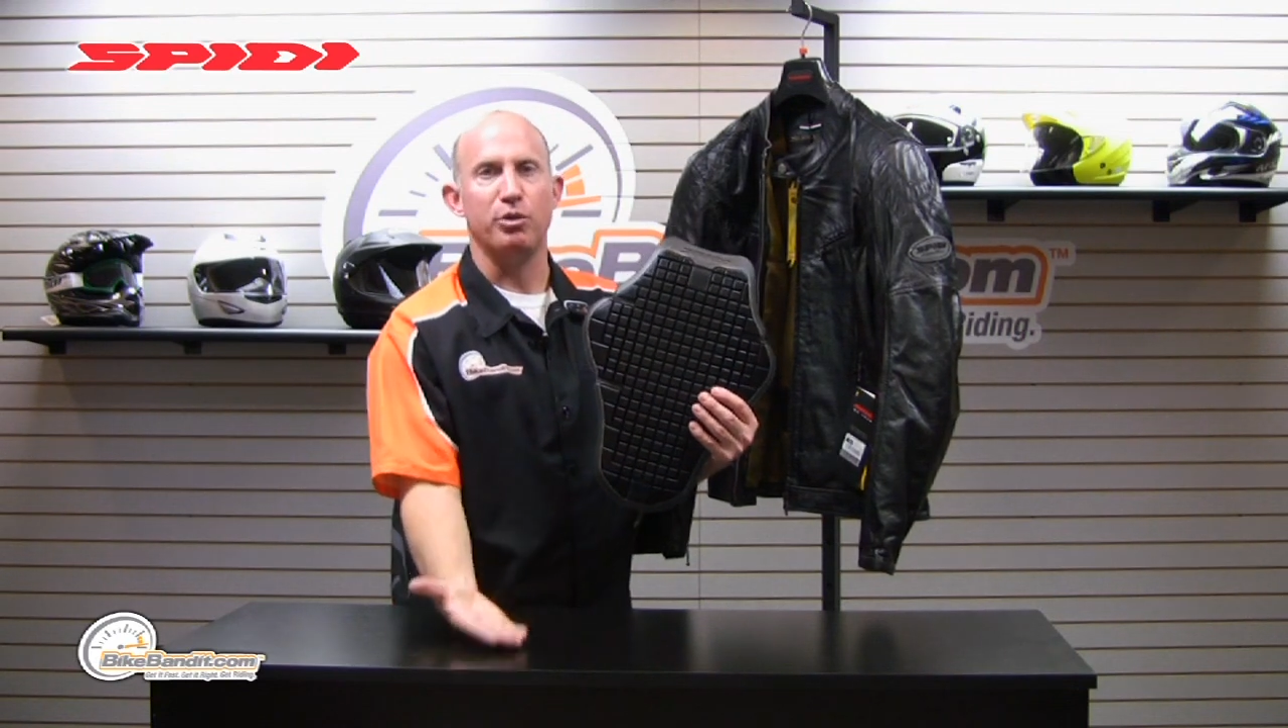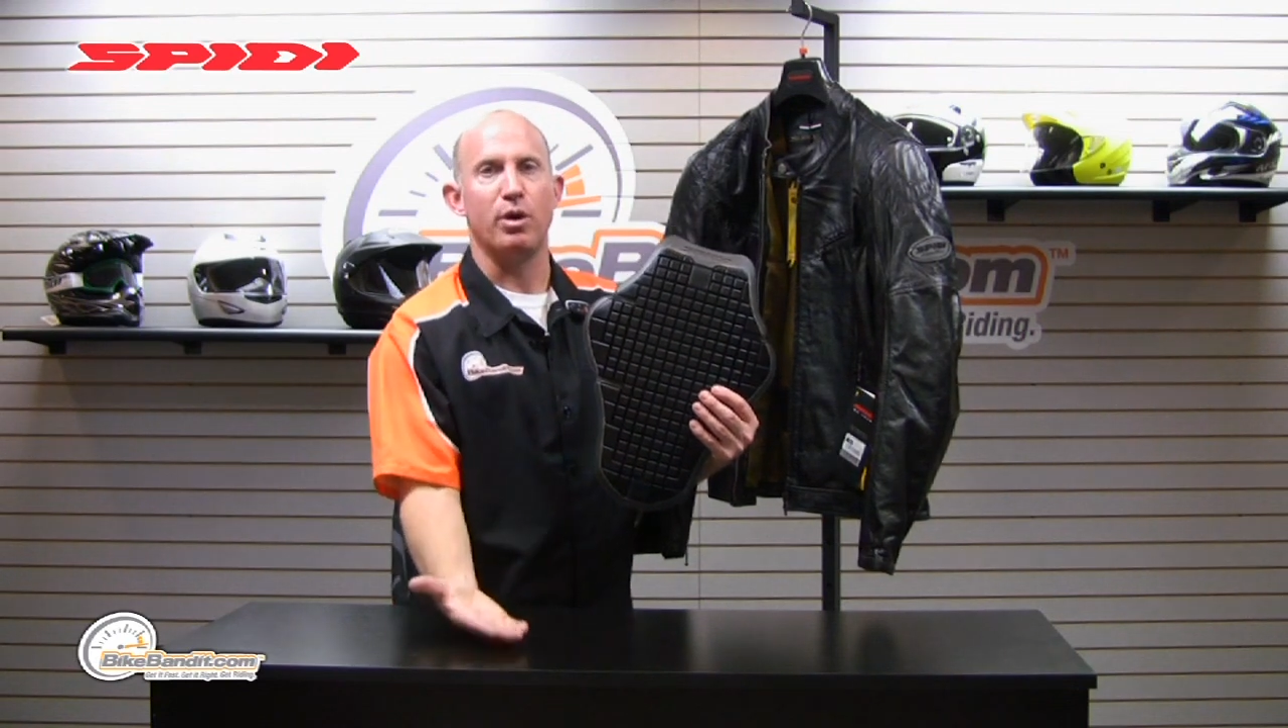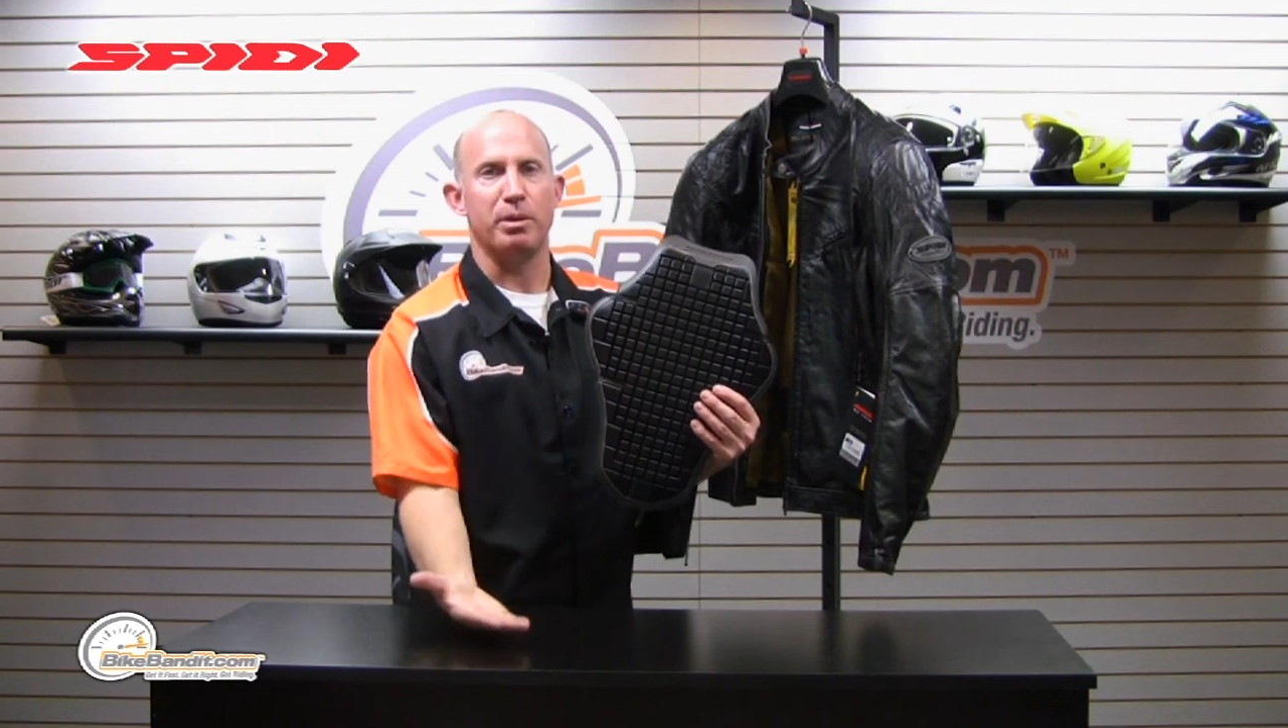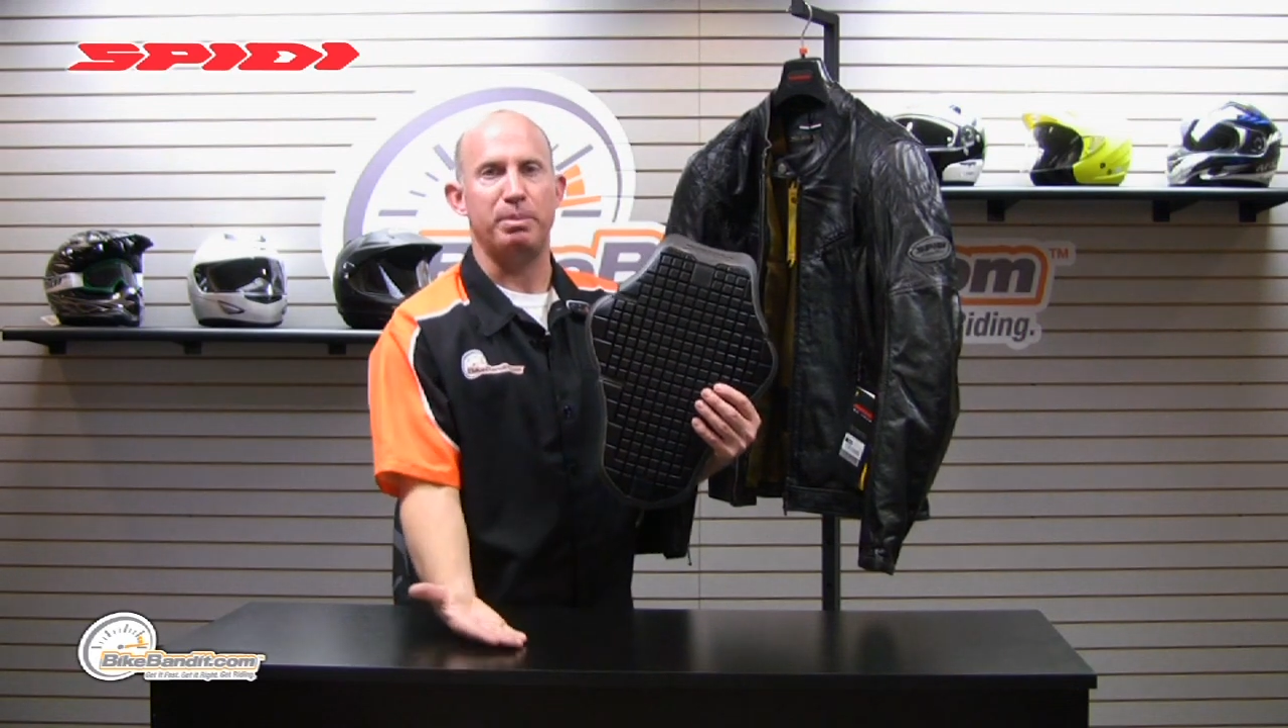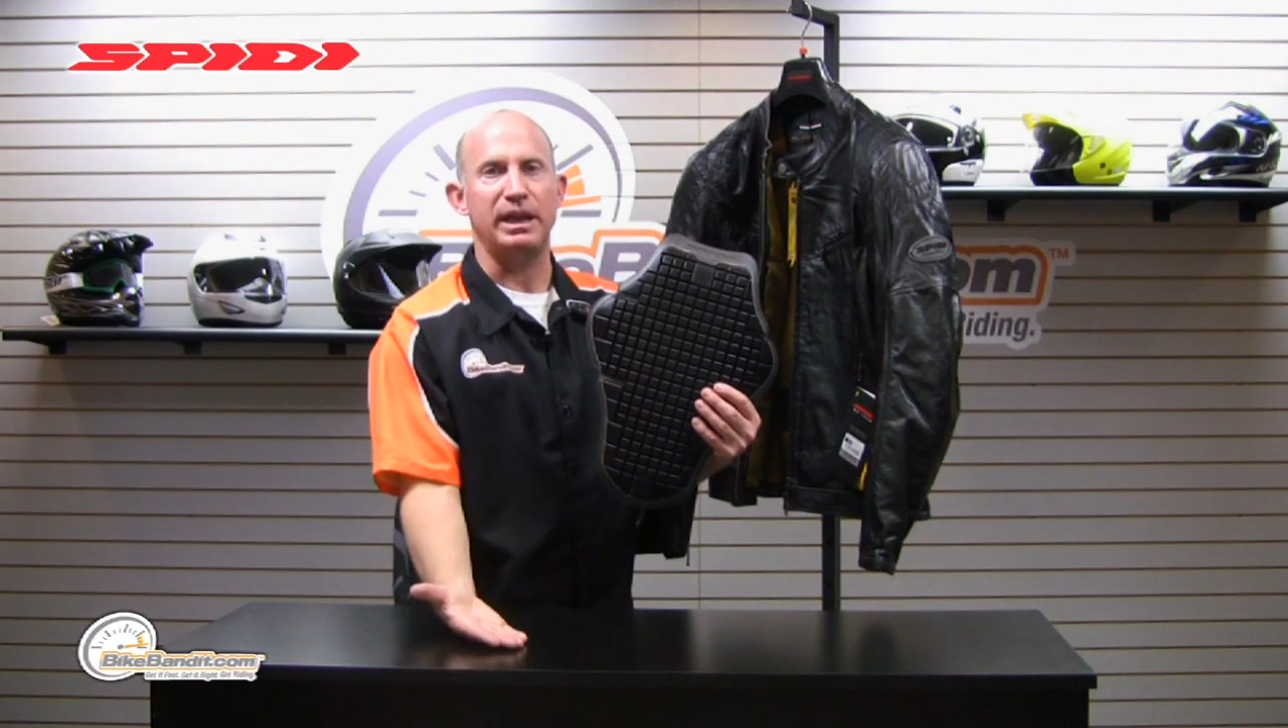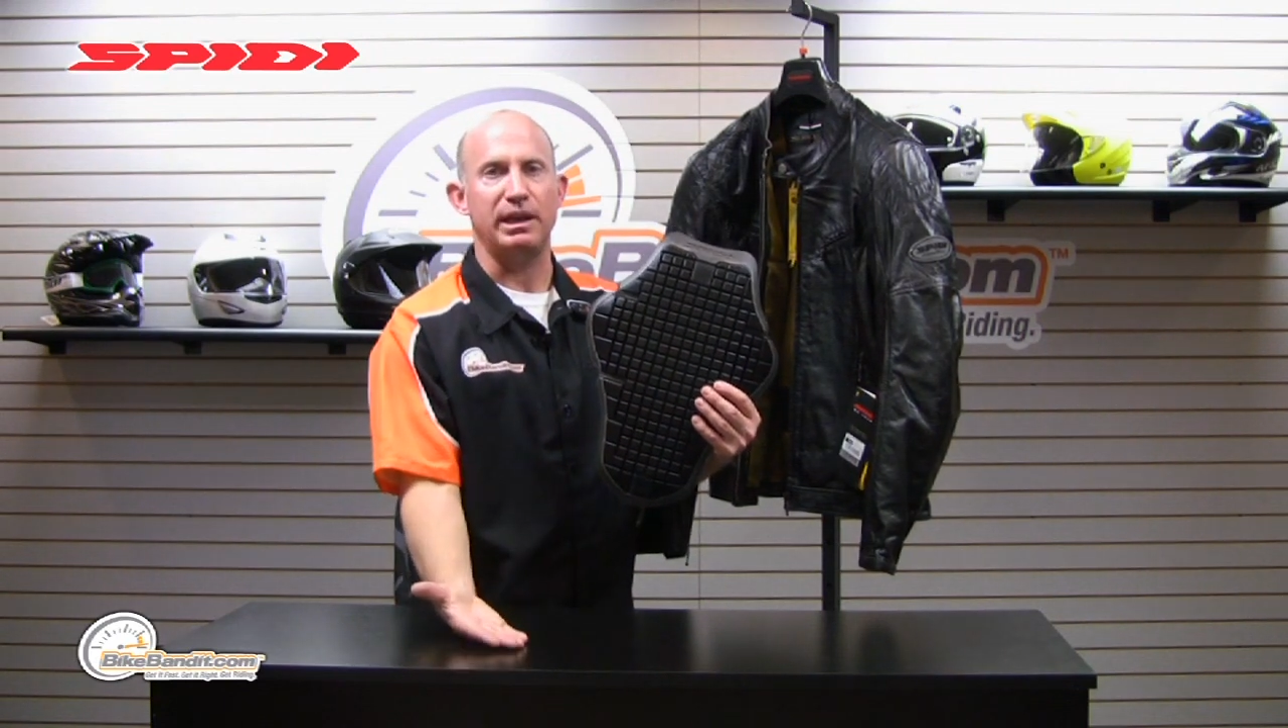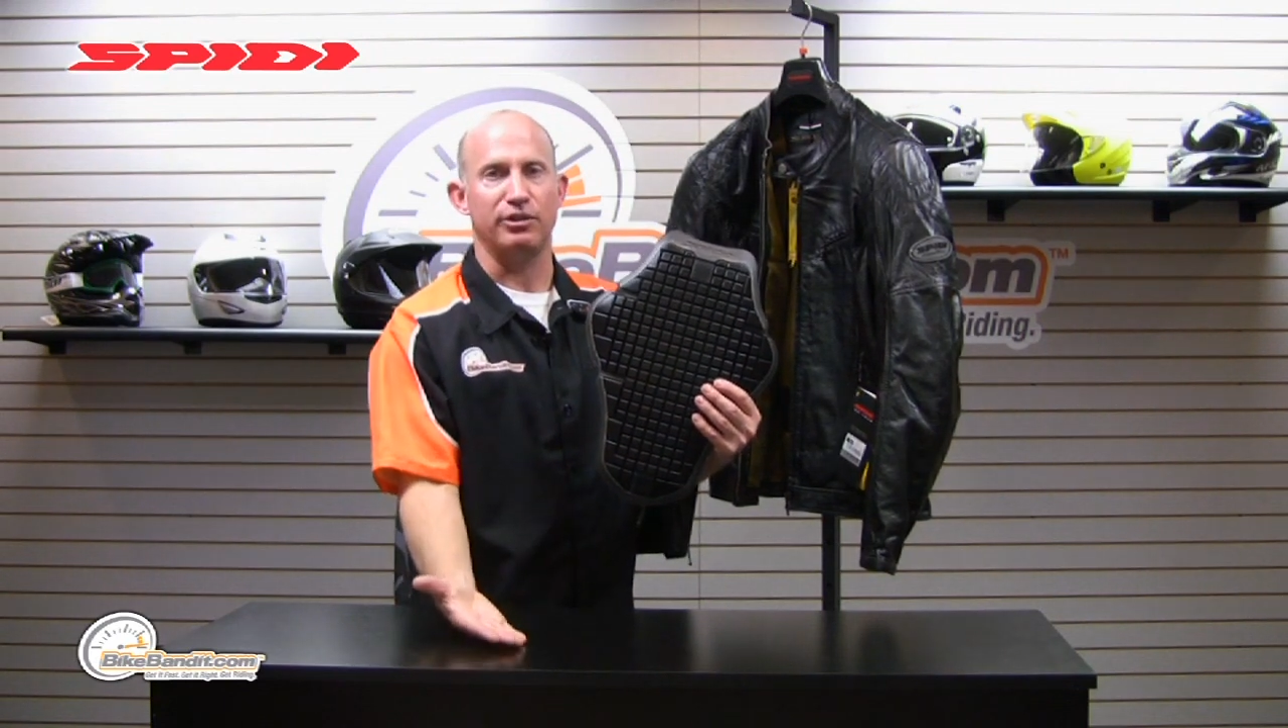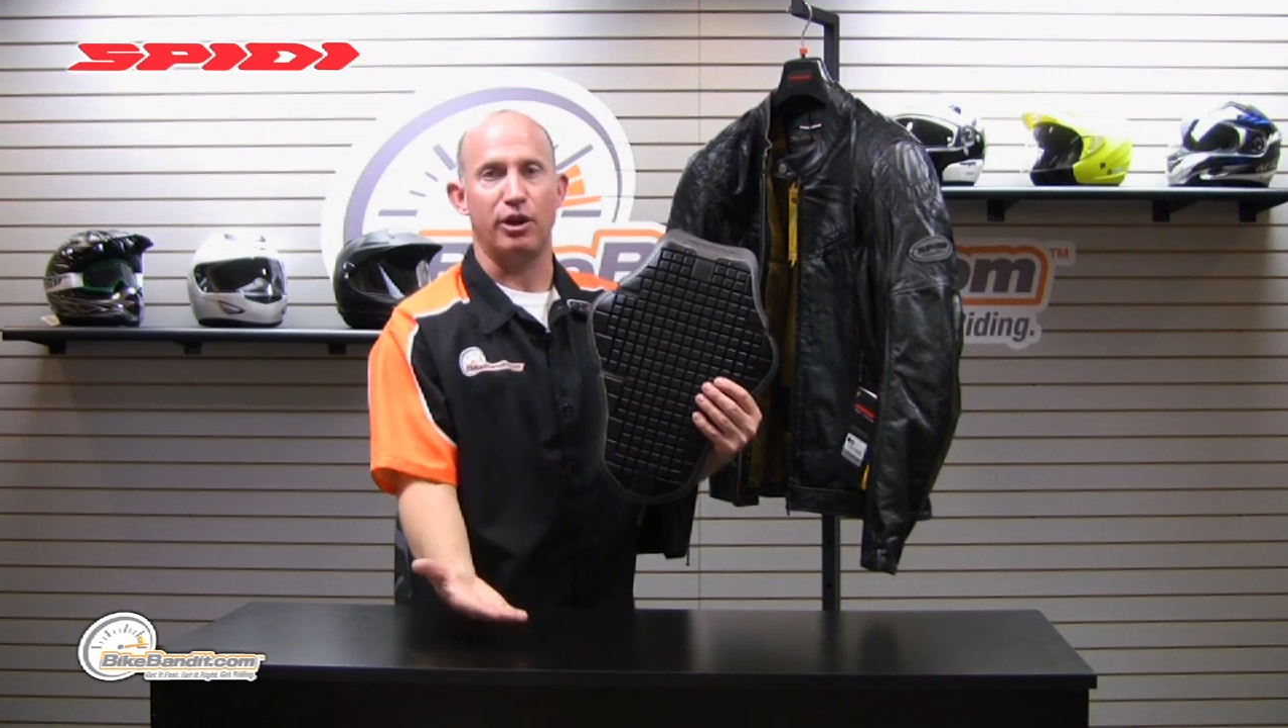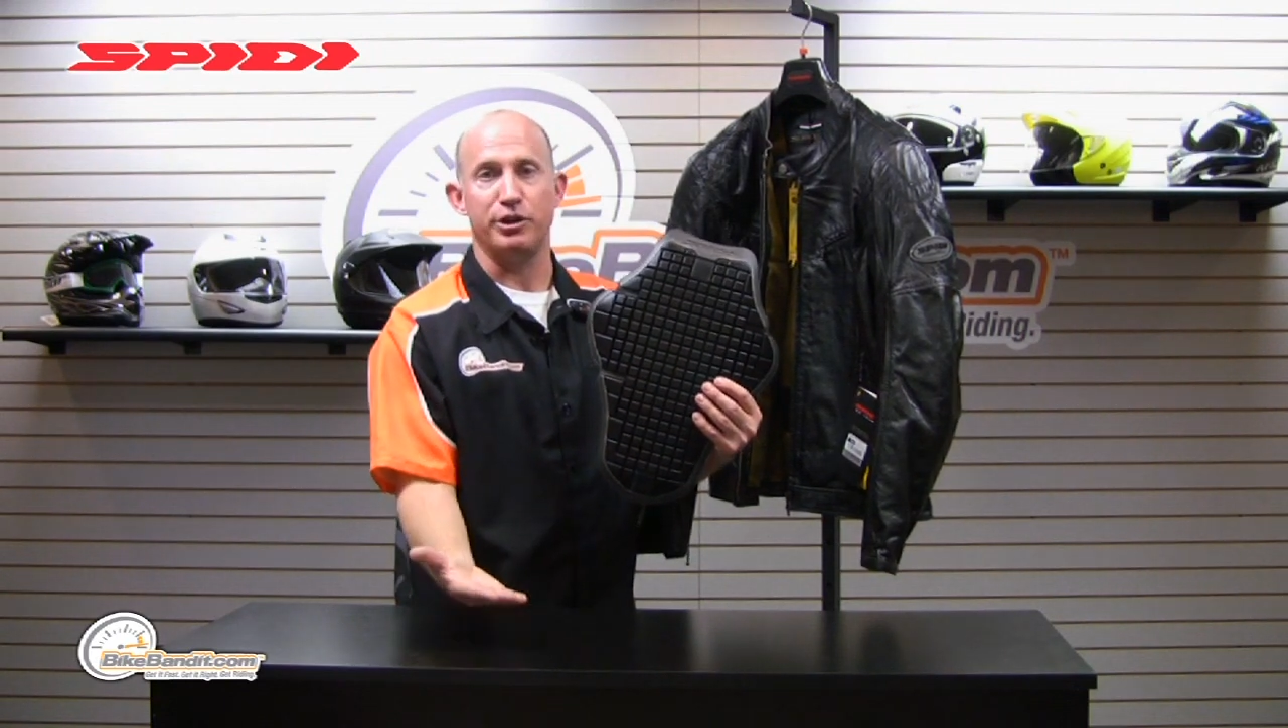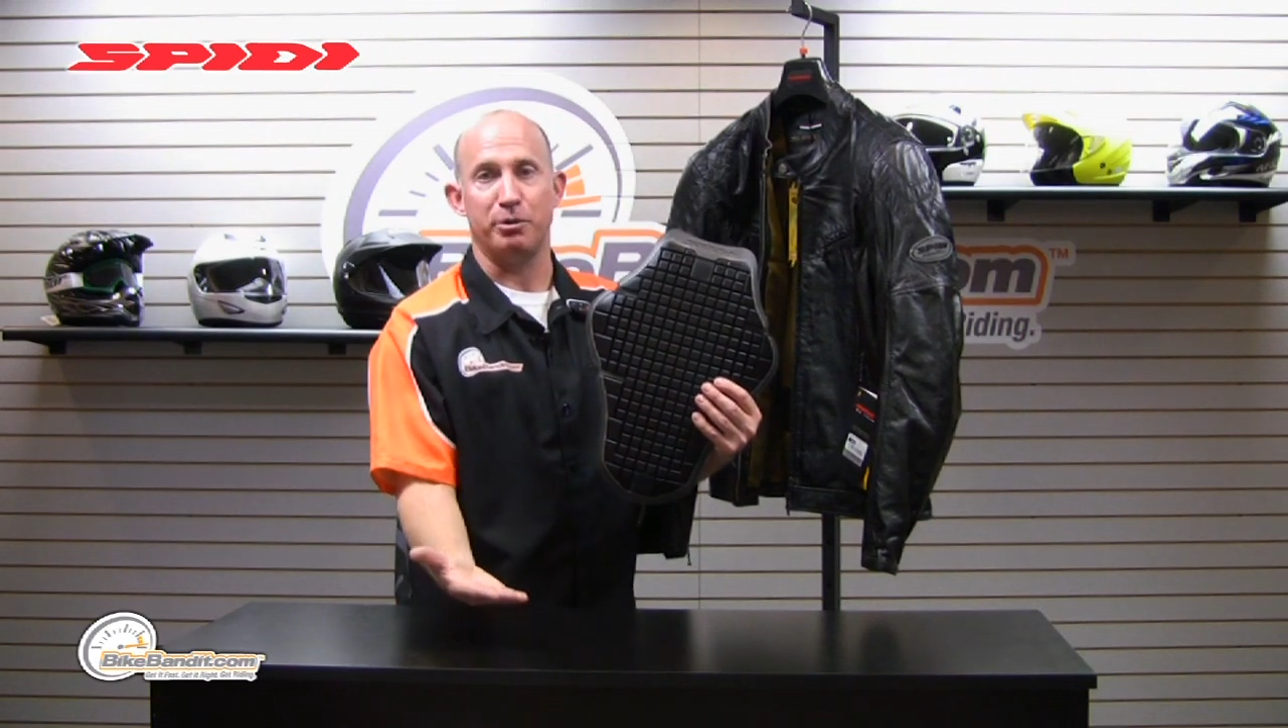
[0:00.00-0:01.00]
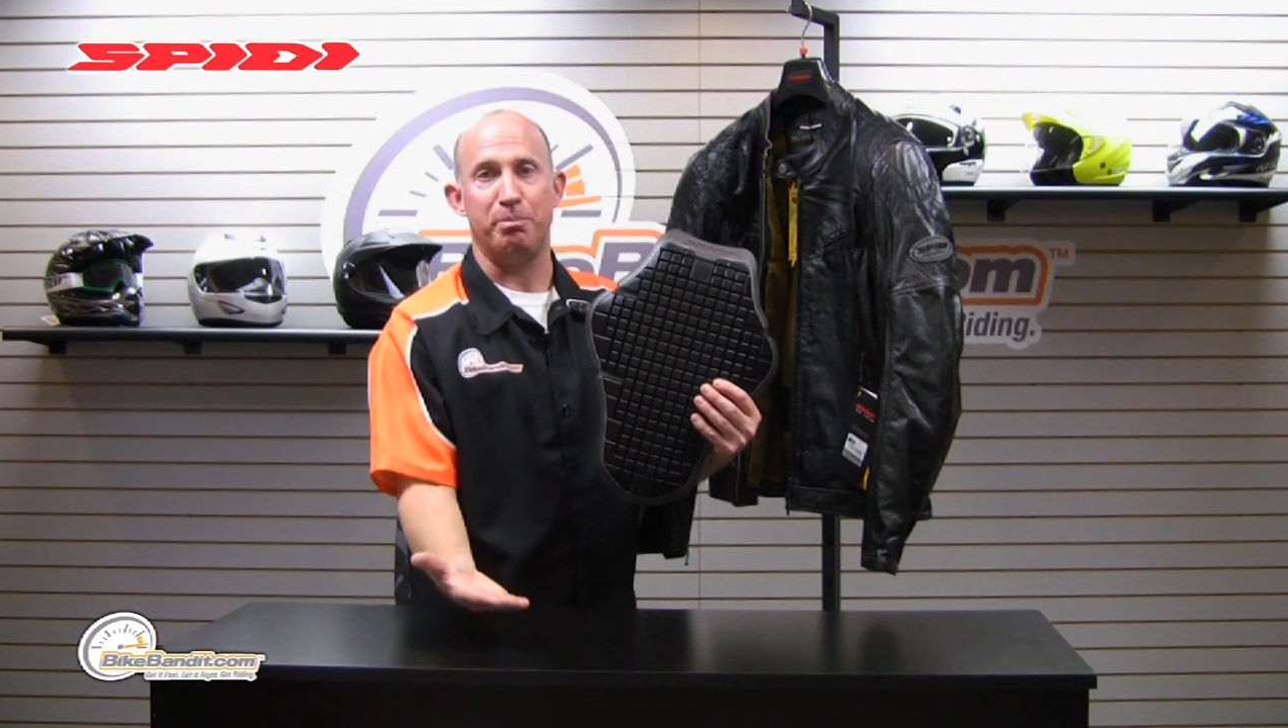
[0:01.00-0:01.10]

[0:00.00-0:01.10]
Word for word: want to be is on your